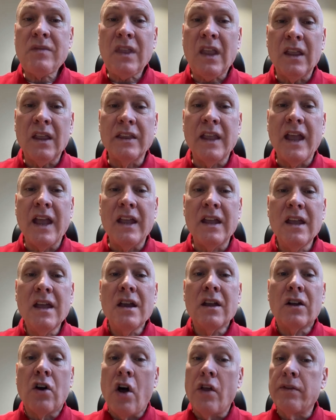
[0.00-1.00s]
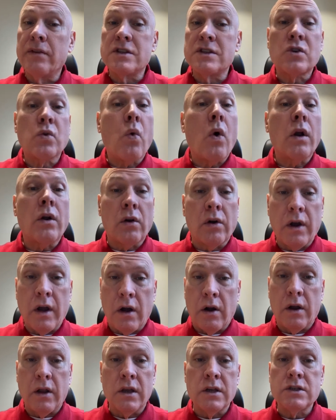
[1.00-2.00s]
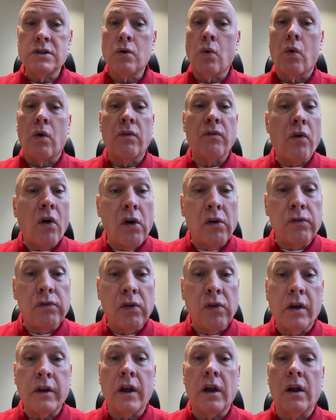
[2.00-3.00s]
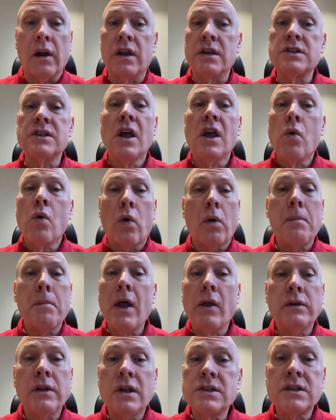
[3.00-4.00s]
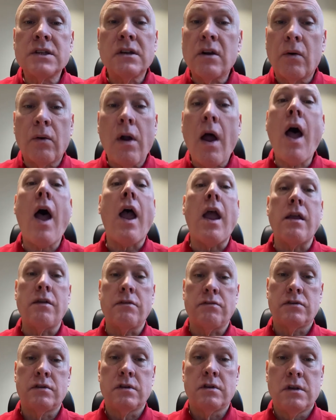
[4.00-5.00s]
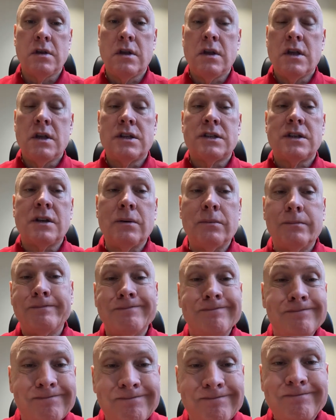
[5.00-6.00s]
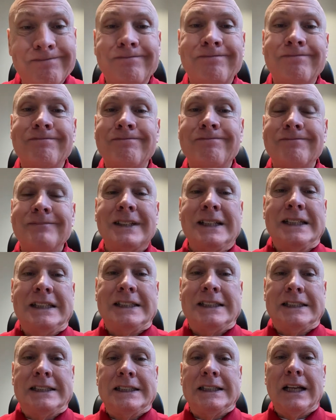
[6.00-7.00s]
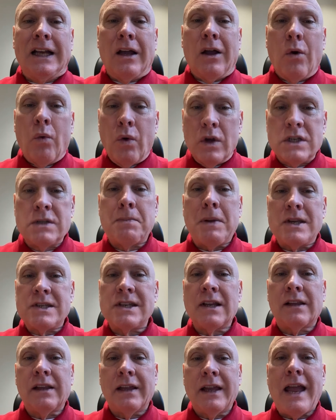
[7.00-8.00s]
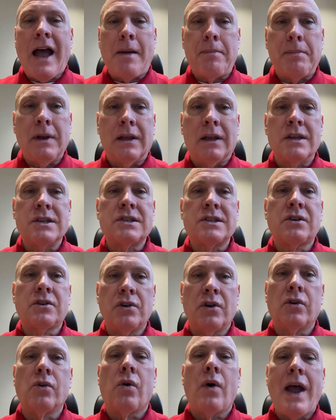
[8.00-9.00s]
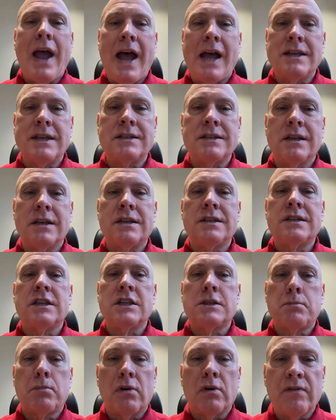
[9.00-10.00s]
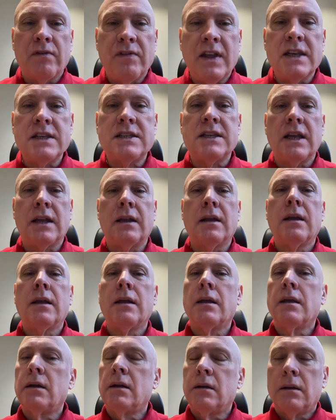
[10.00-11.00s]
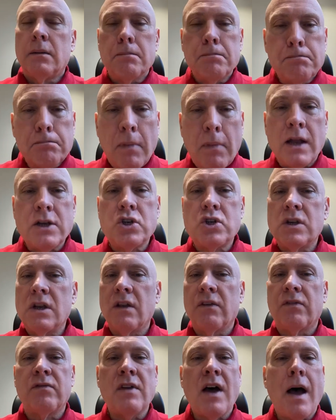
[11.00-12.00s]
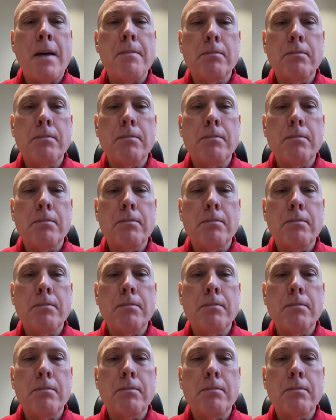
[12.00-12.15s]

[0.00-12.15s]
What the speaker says: they call them squatter areas or far-flung areas, where mail doesn't arrive. So what's basically happening is Google AdSense is preventing much, if not